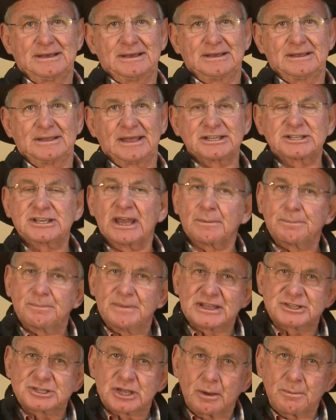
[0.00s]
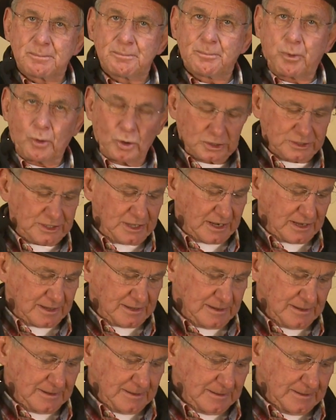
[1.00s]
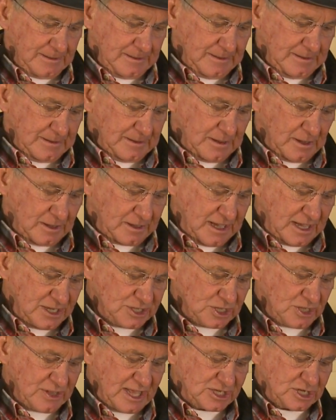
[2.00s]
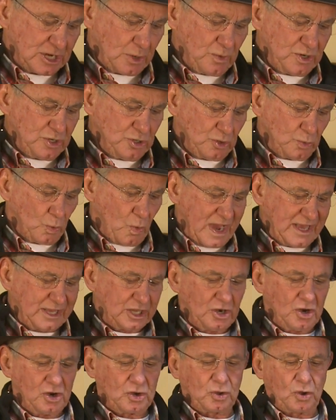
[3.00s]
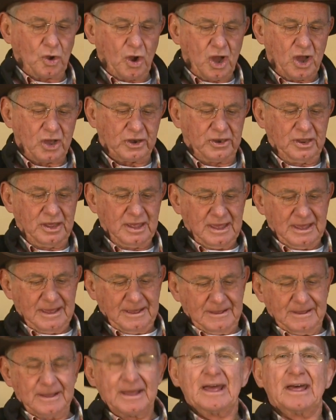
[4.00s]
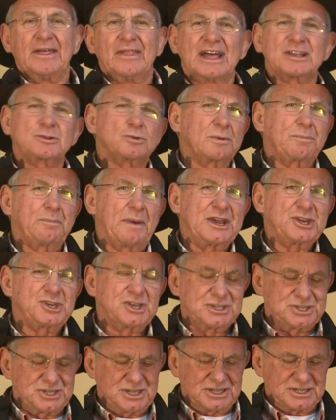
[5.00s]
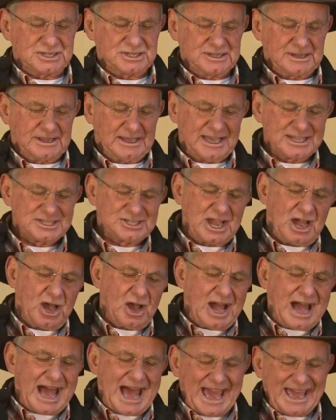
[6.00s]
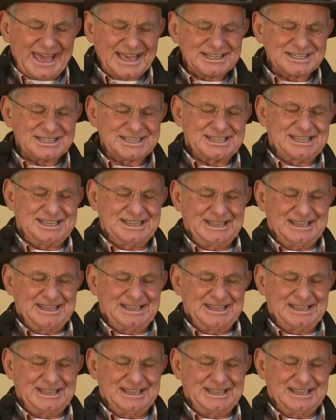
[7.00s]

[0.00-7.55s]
That's how Paul did it. Okay, so that's how we do it. Waiting on God. That's what patience is. It's our highest